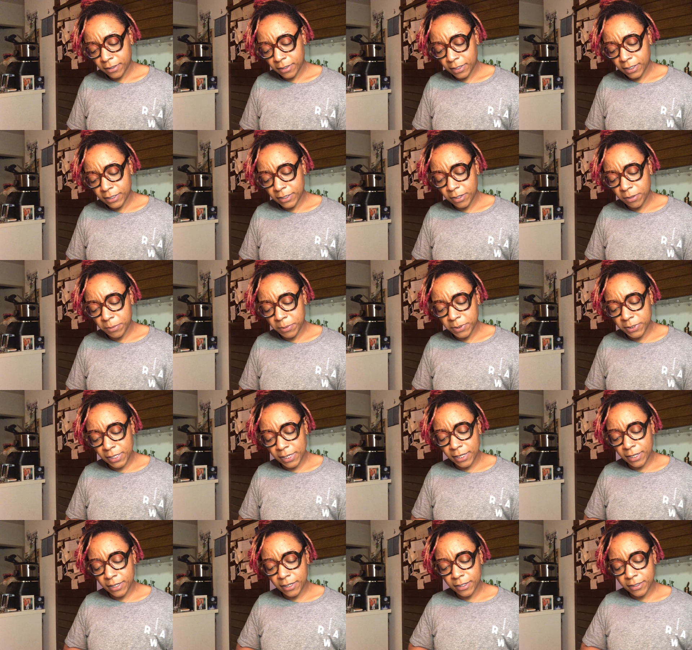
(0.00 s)
It's almost
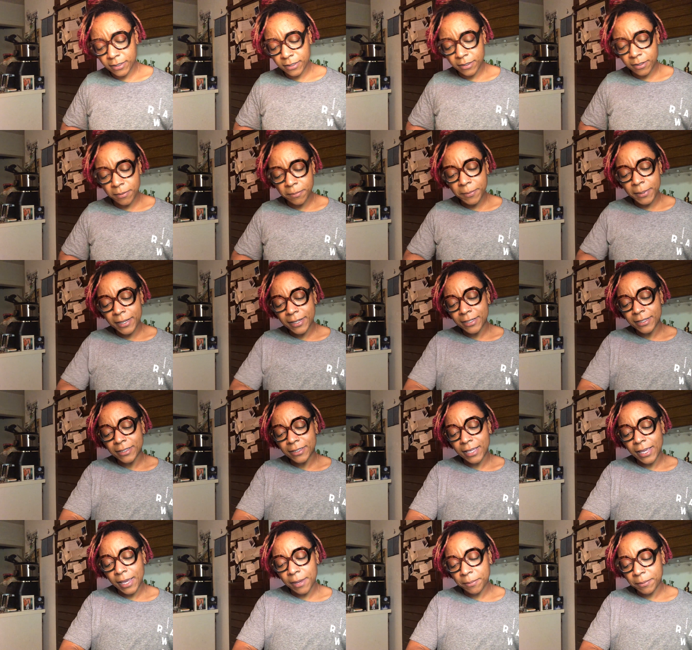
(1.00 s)
like
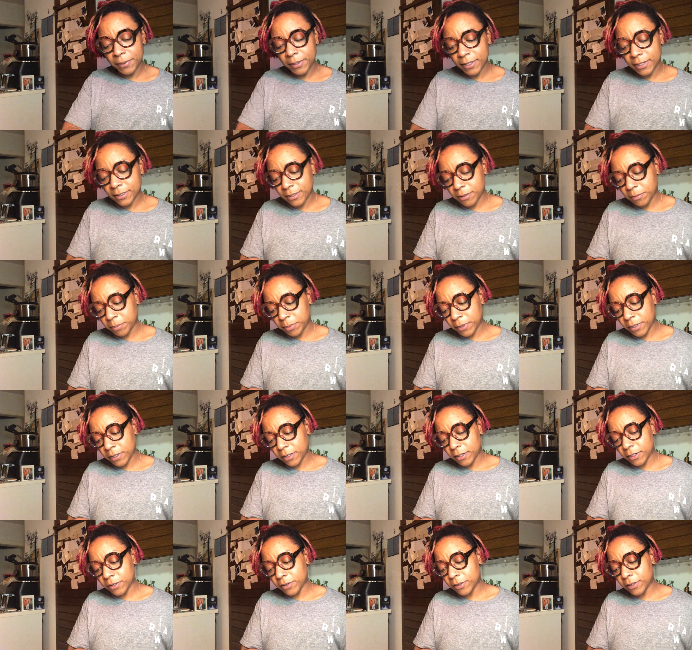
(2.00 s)
somebody's happiness
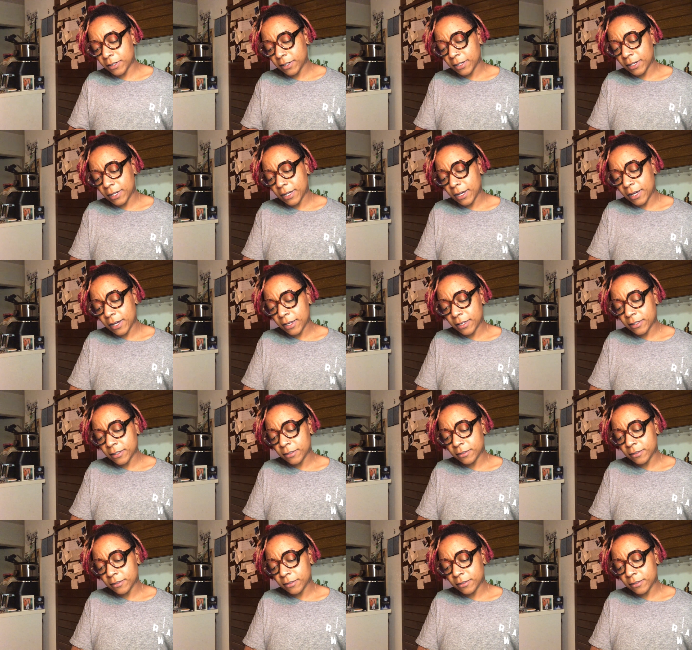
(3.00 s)
depended on not